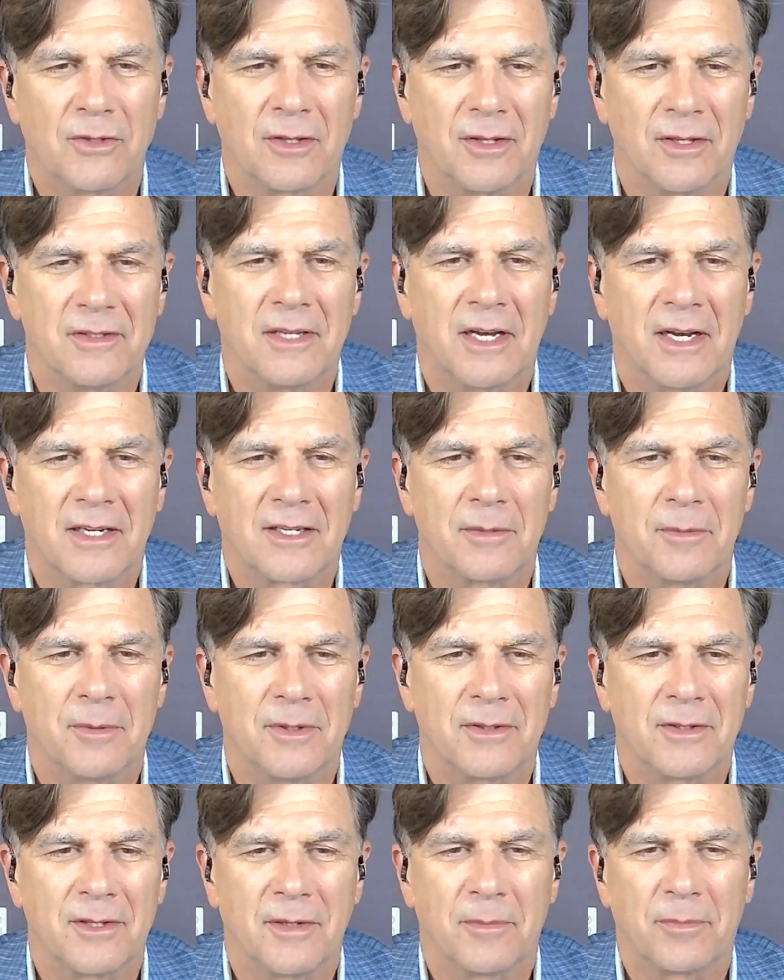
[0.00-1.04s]
the
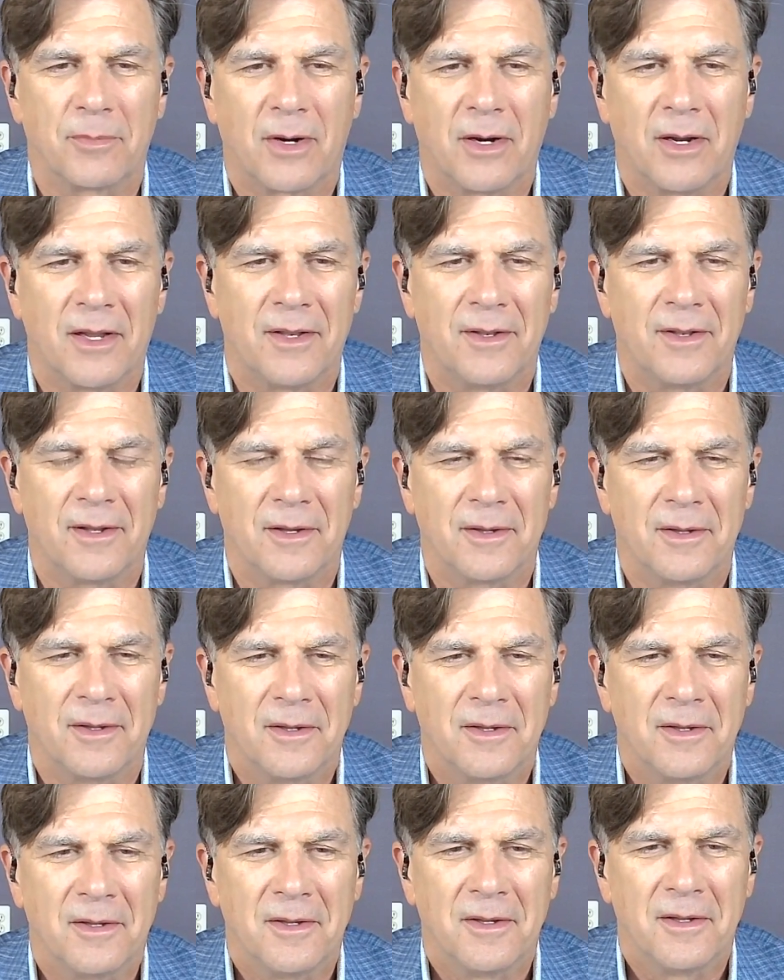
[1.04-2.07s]
document, and
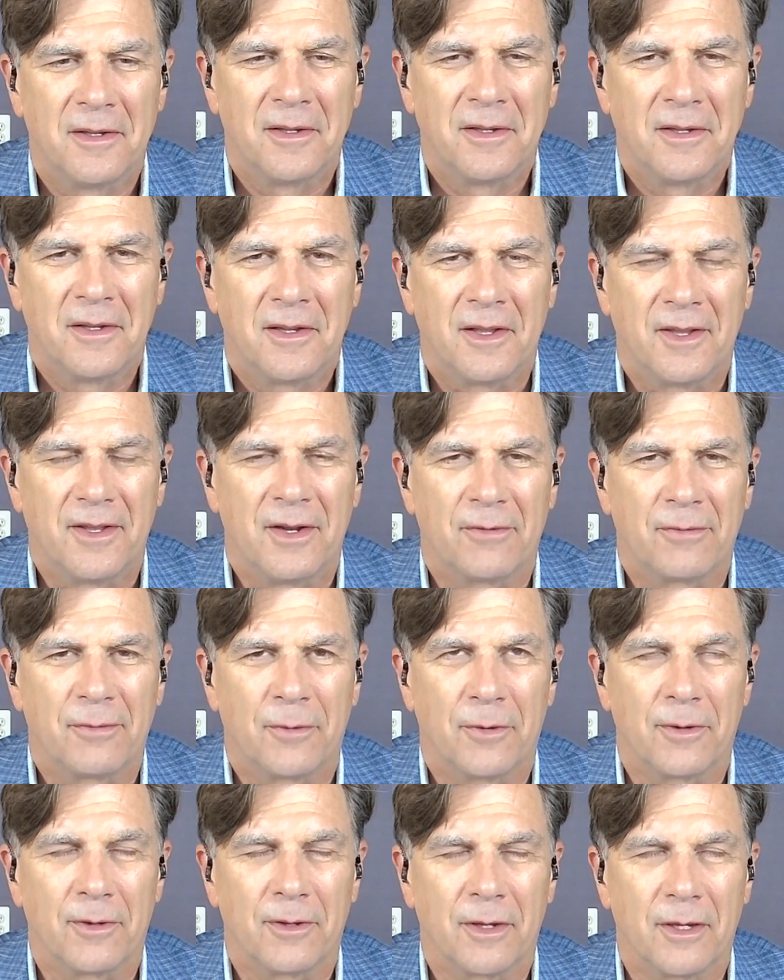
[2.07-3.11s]

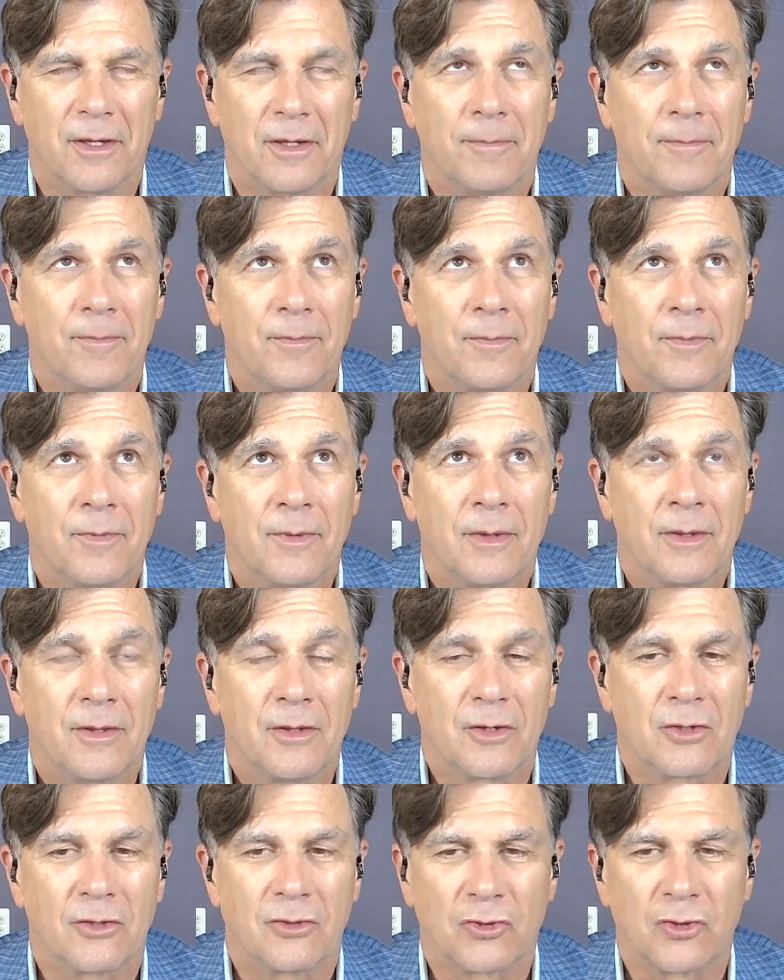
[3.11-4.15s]
therefore the
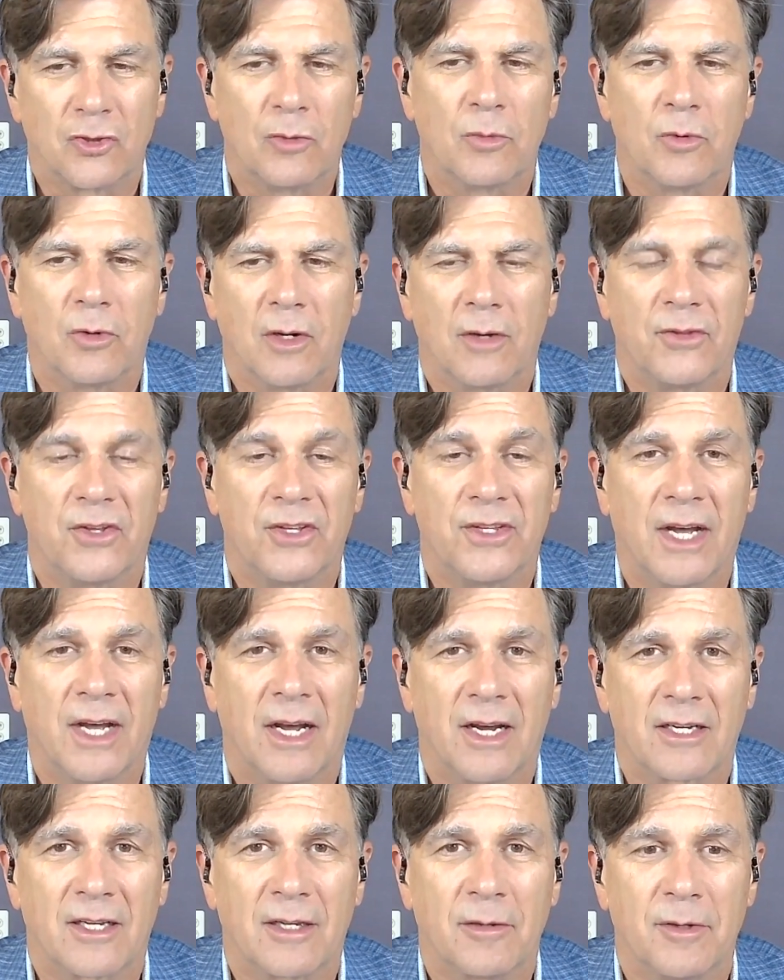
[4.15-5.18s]
consumer of the
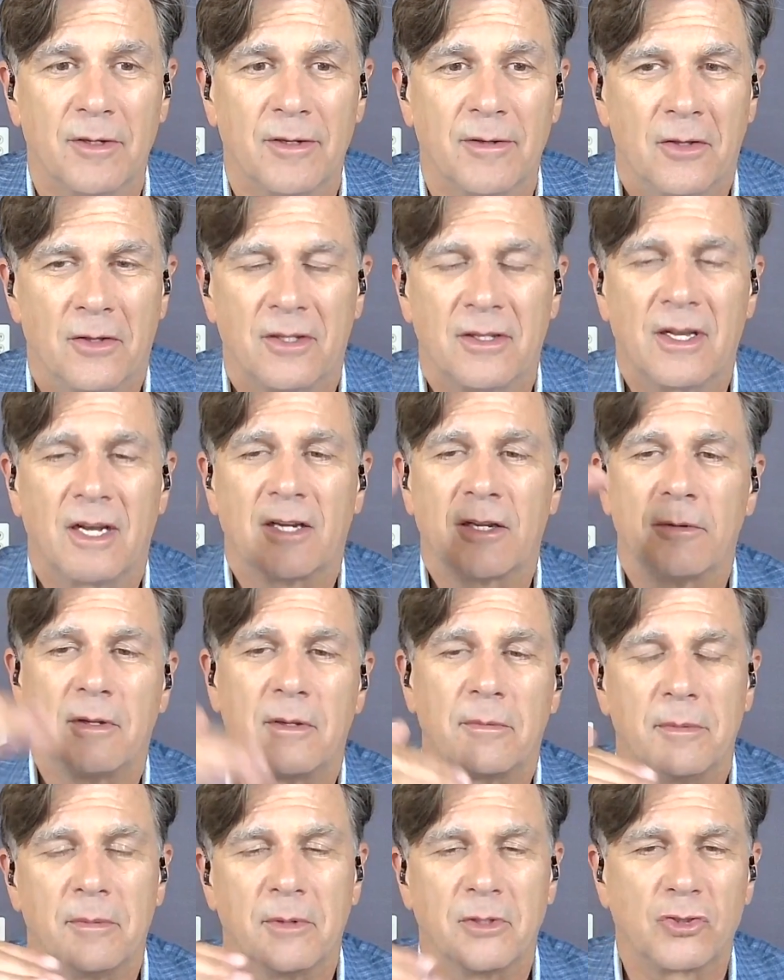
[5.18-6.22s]
document
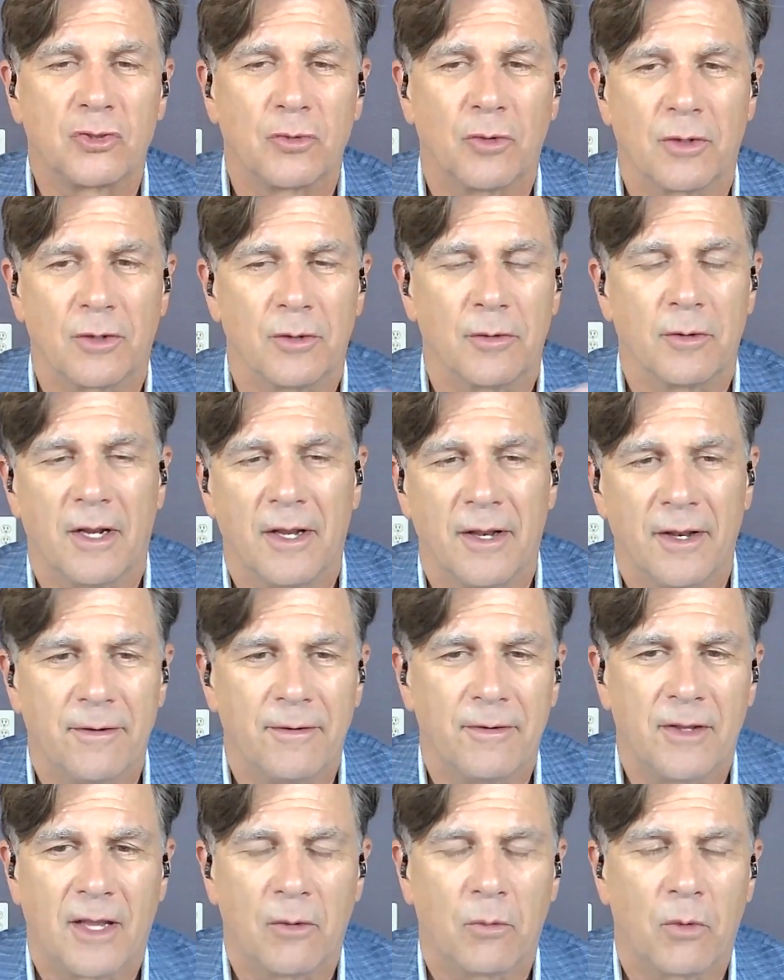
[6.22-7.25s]
can be much shorter,
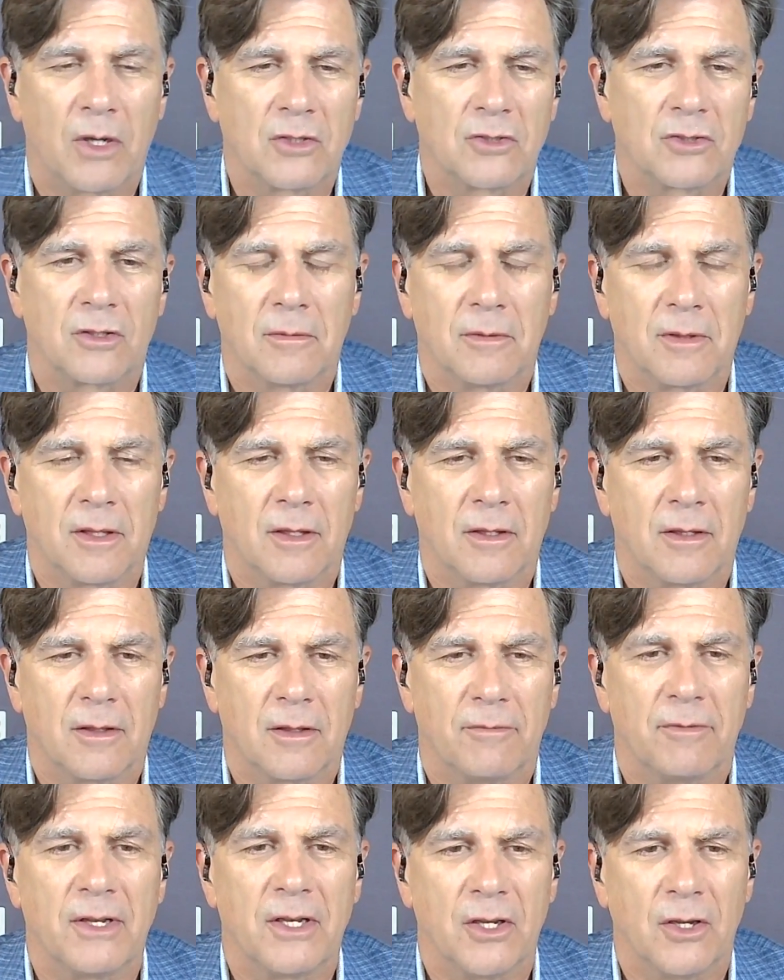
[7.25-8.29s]
and they watch the
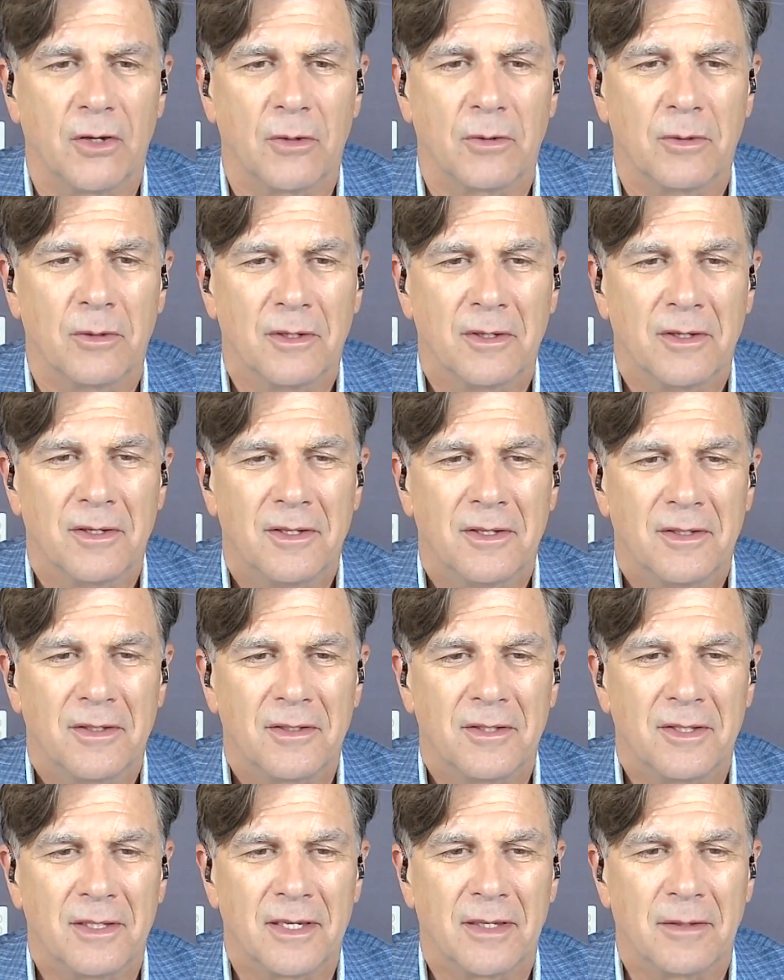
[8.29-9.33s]
video
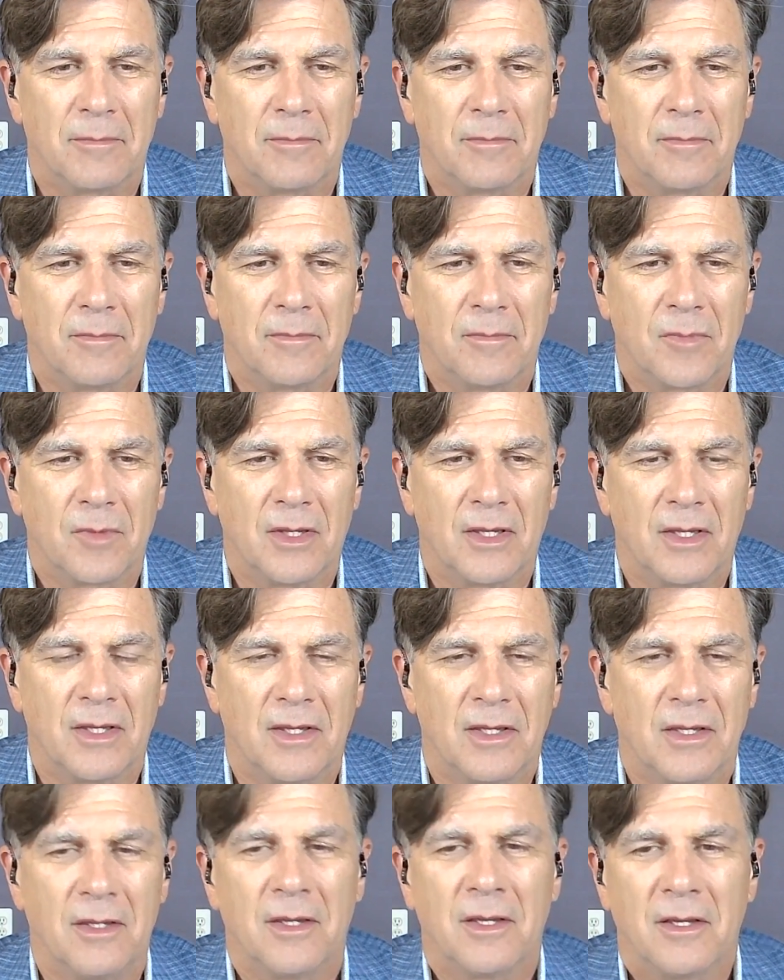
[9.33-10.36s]
to get
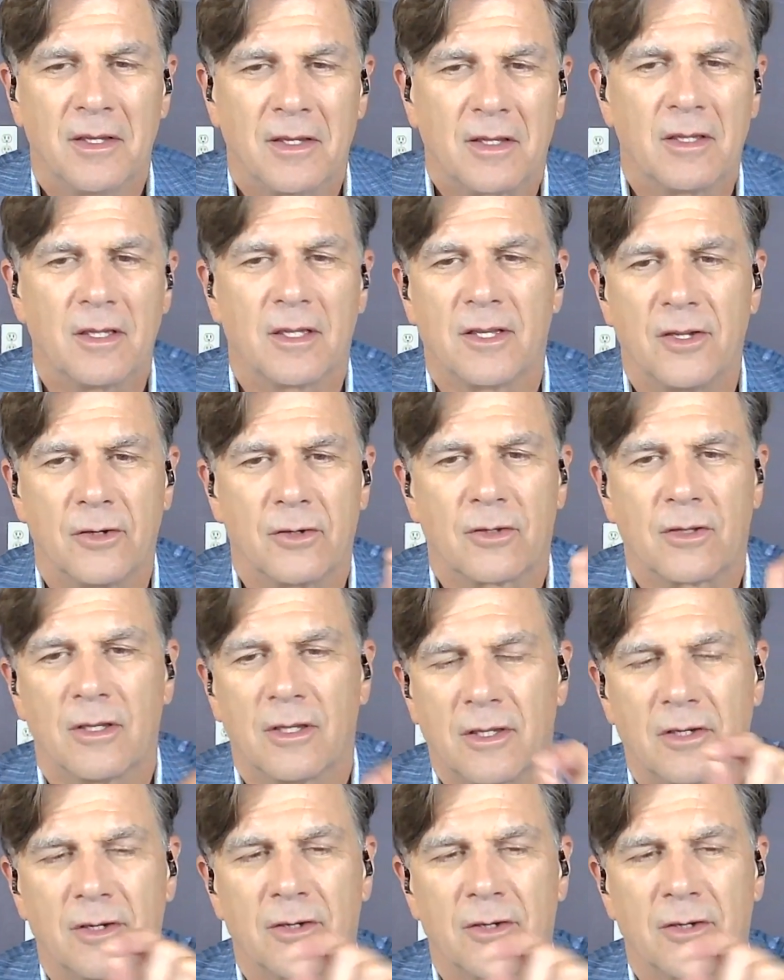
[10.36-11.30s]
the click here, click here,